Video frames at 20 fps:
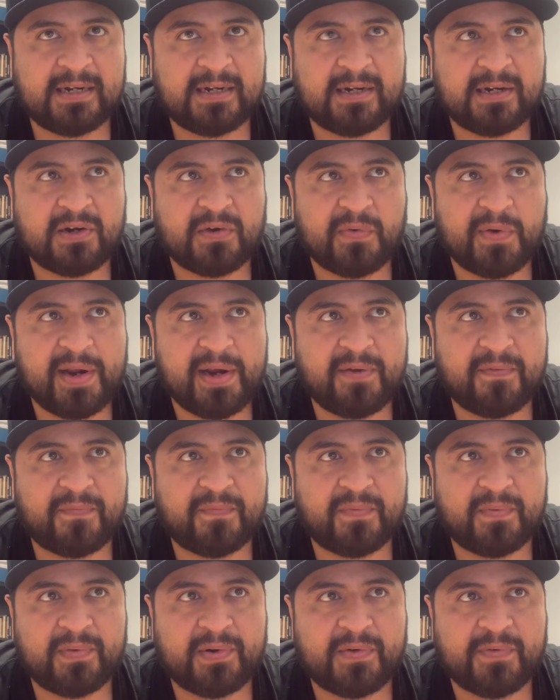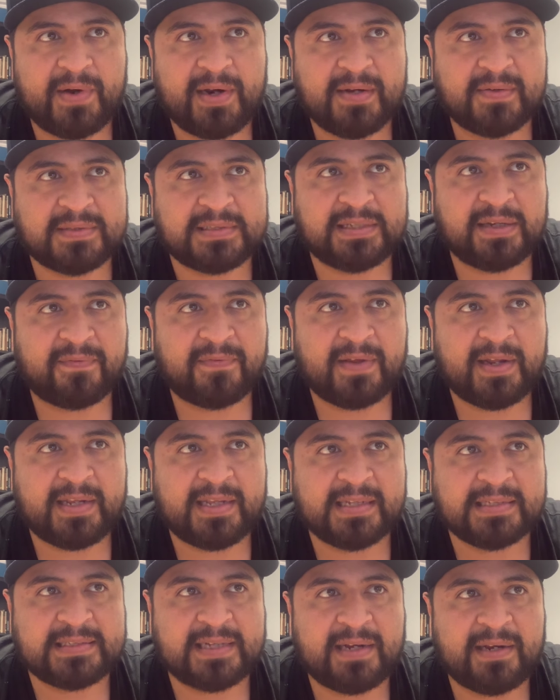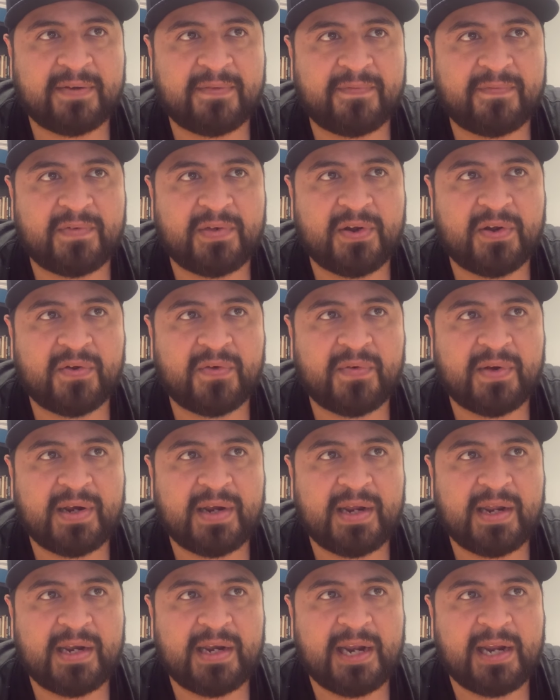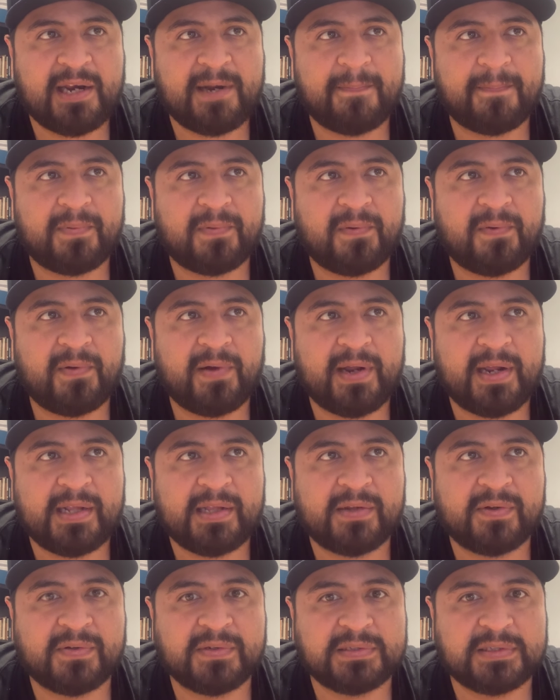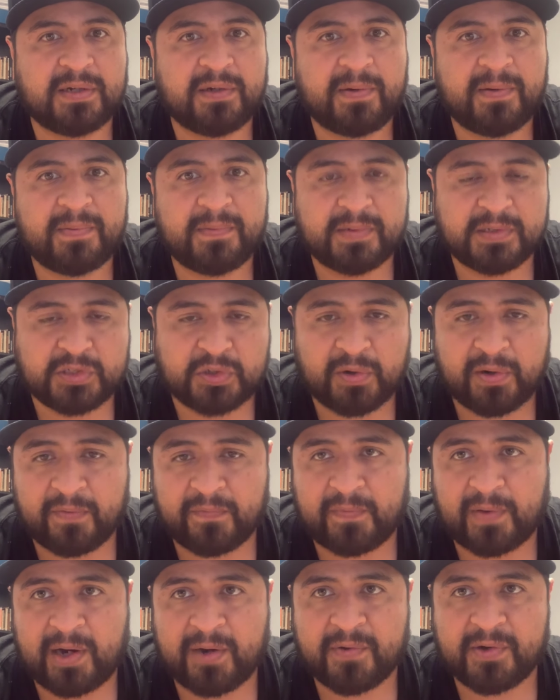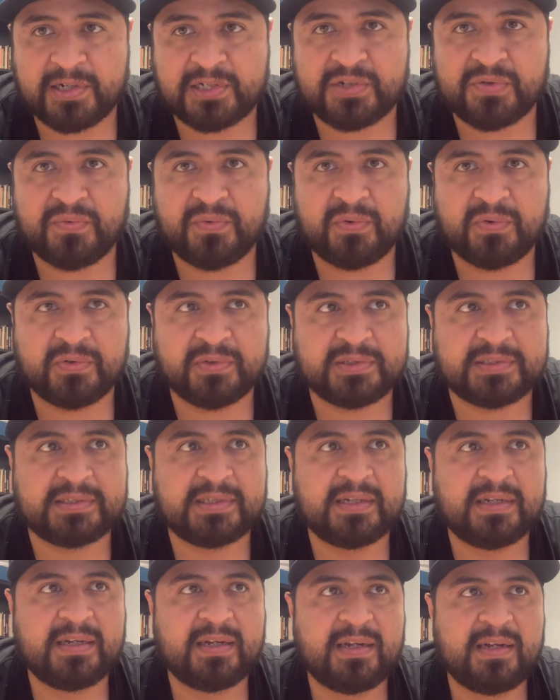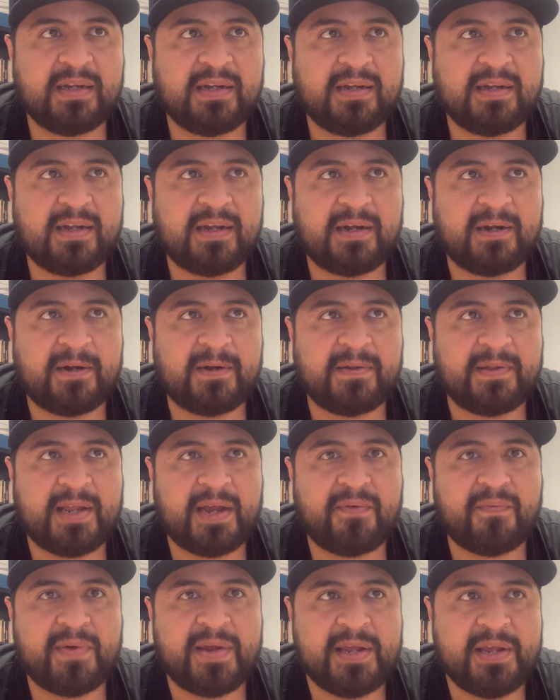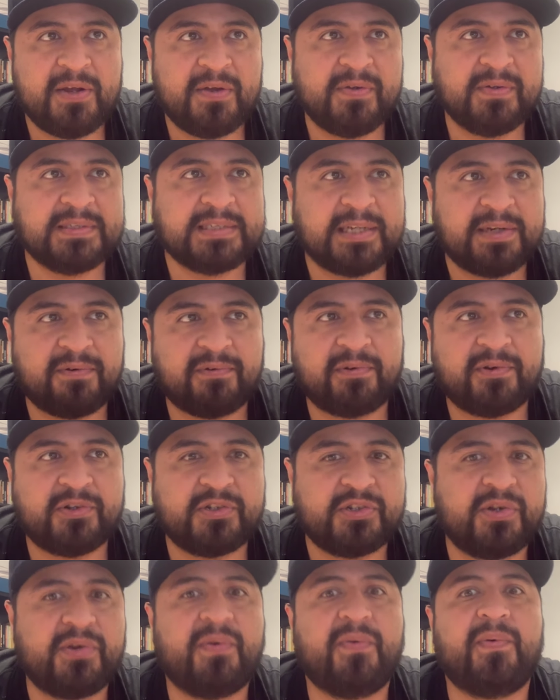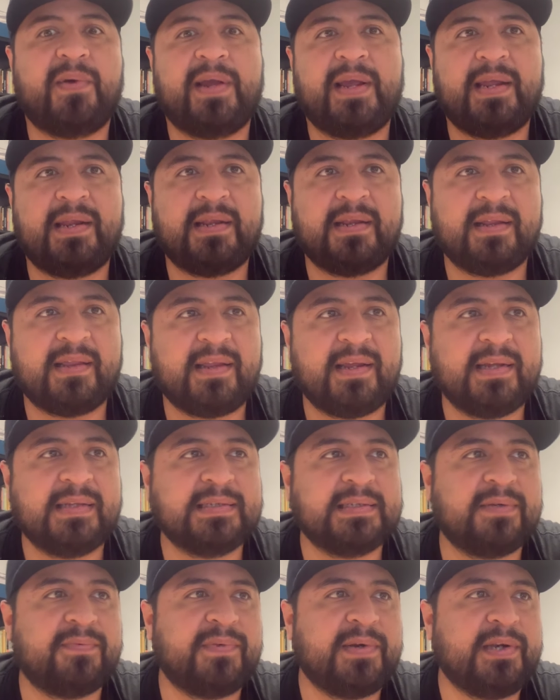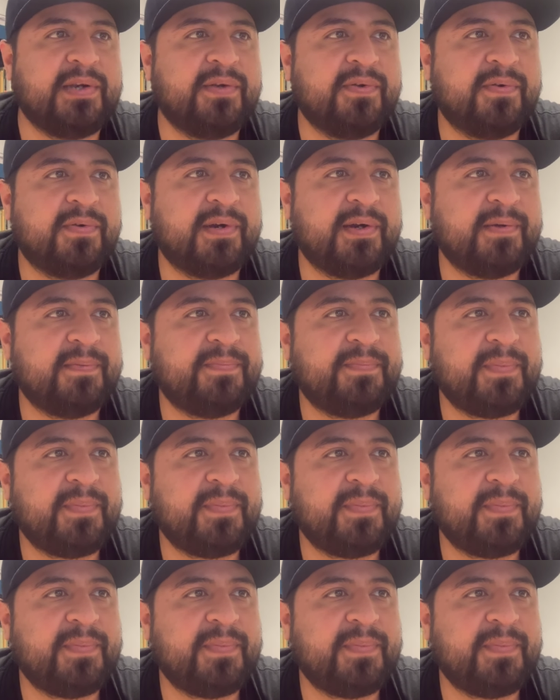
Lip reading: creative stuff like this, kind of know and employ, and those are sort of our tools that we use in order to create the things that we do, right?